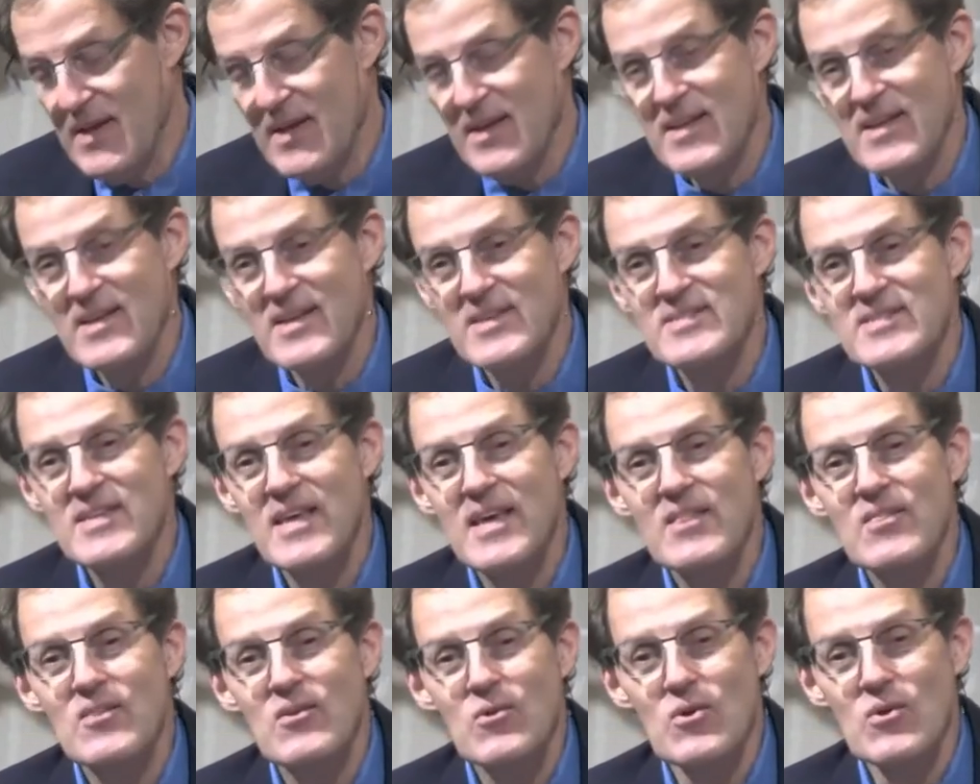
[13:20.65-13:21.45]
It's like
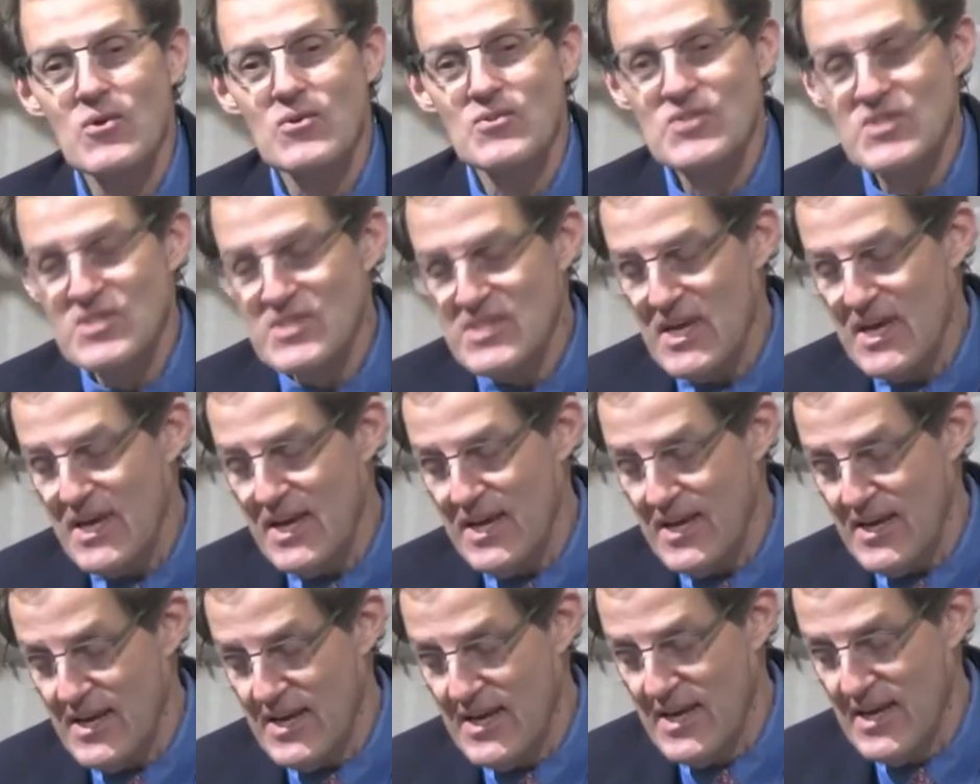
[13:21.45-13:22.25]
the old
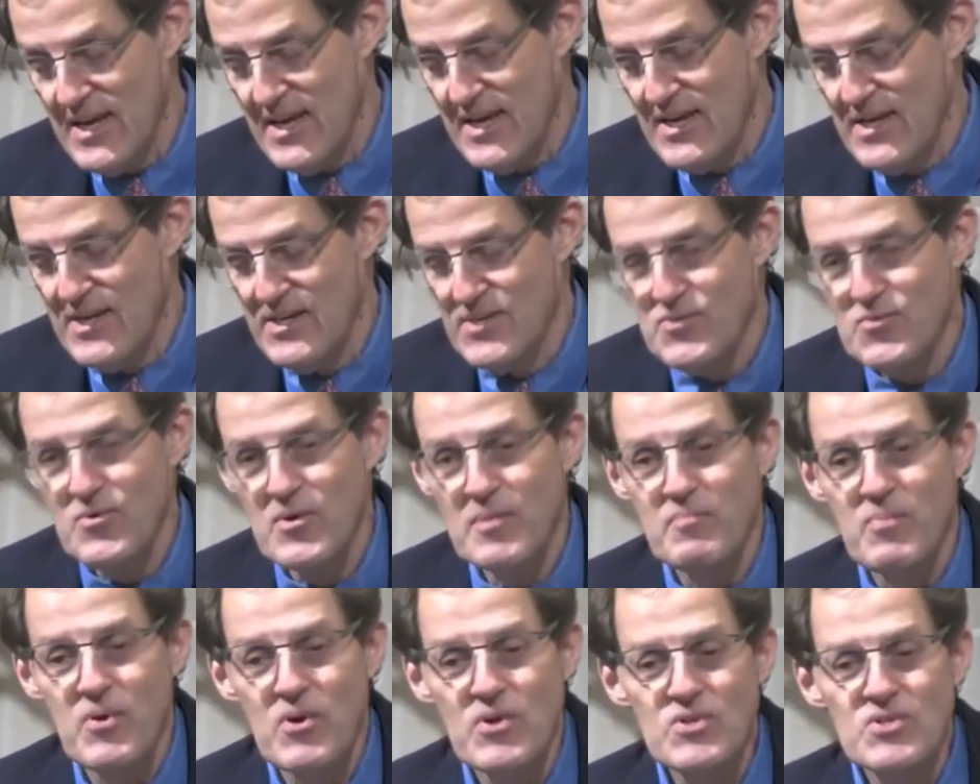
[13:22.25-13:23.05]
saying to a
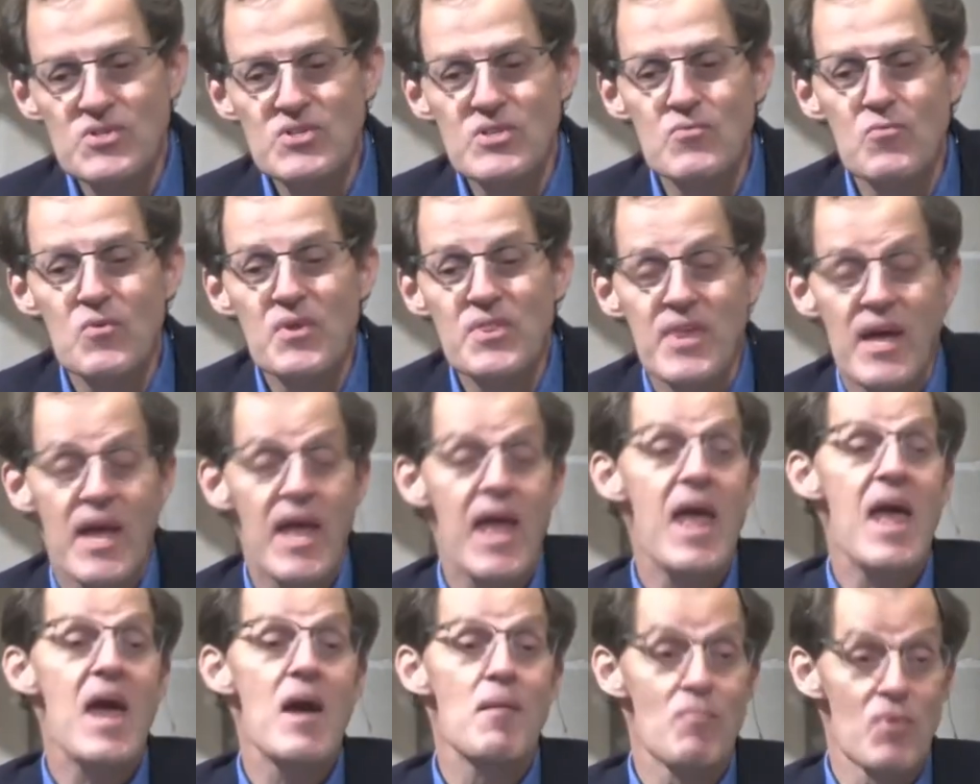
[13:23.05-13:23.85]
person with a
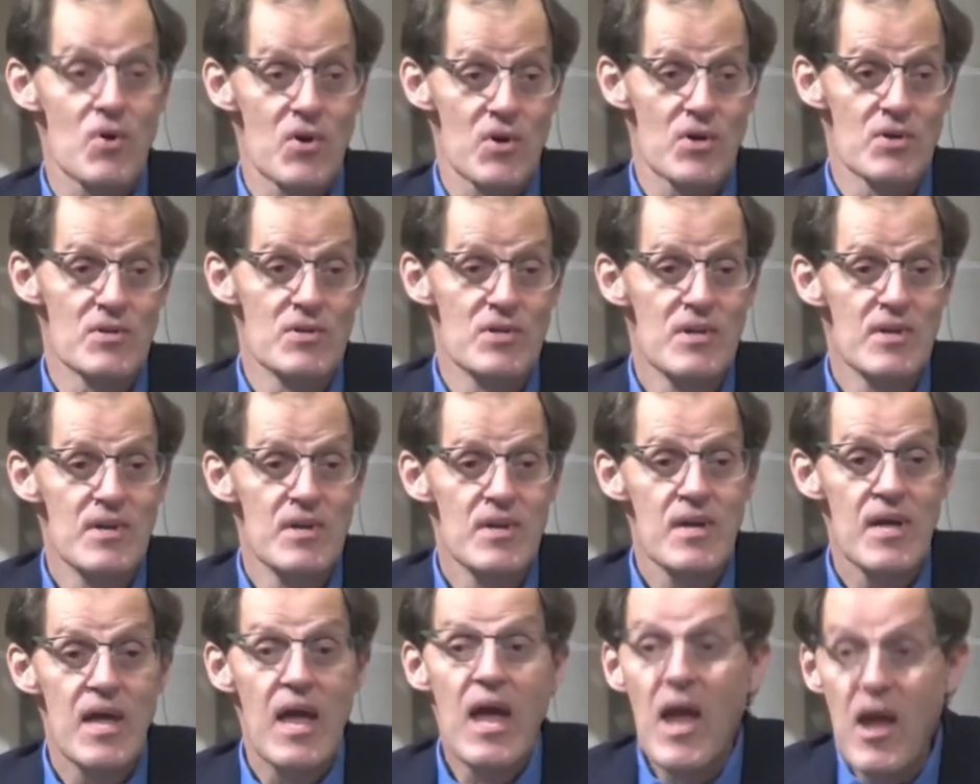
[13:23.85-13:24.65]
hammer,
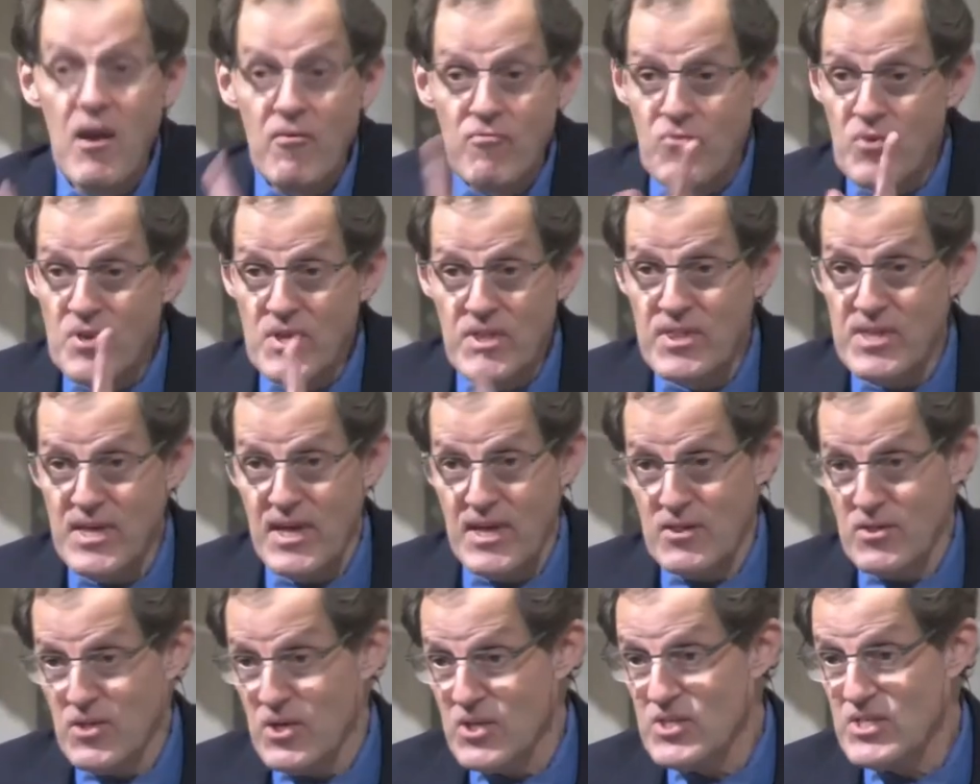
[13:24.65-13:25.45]

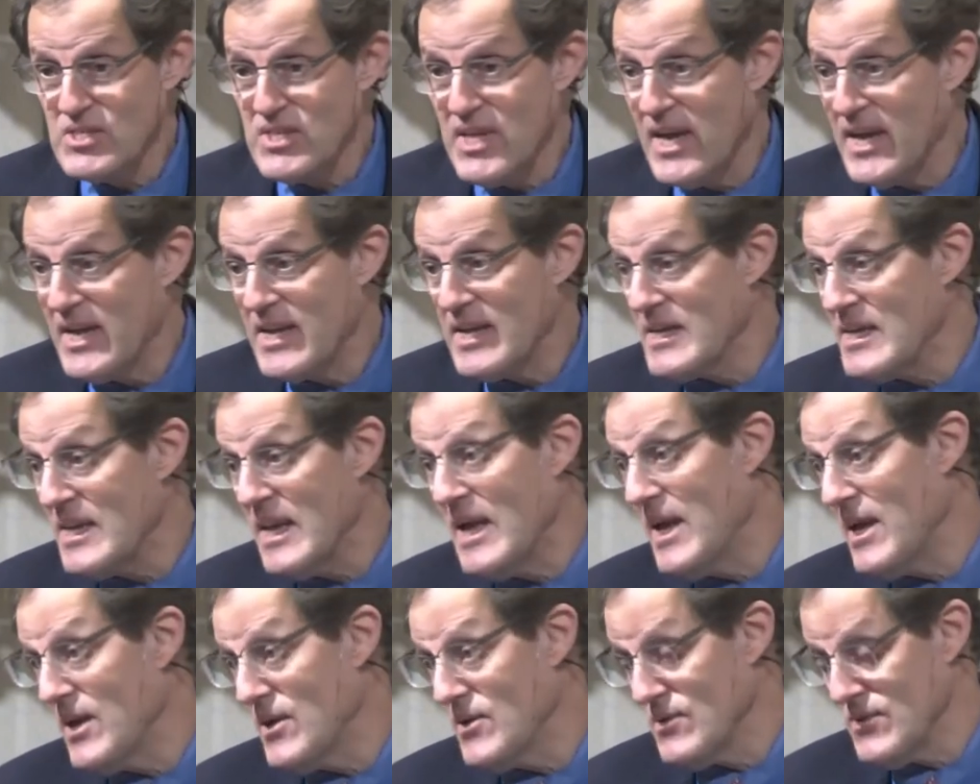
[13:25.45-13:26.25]
everything looks like a
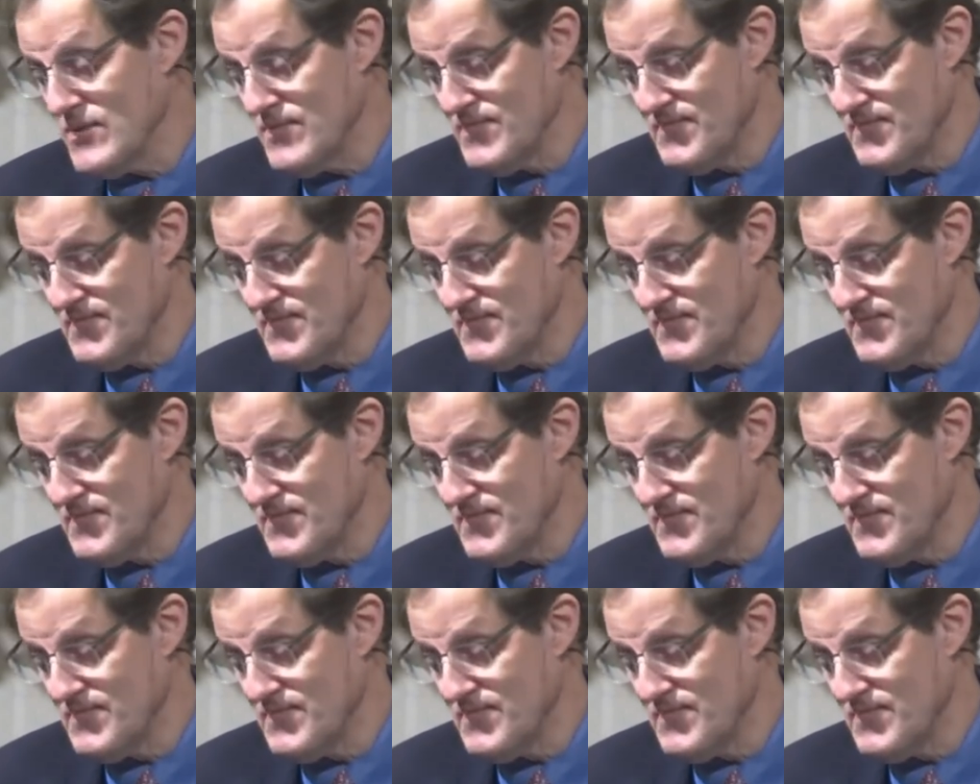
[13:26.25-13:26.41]
nail.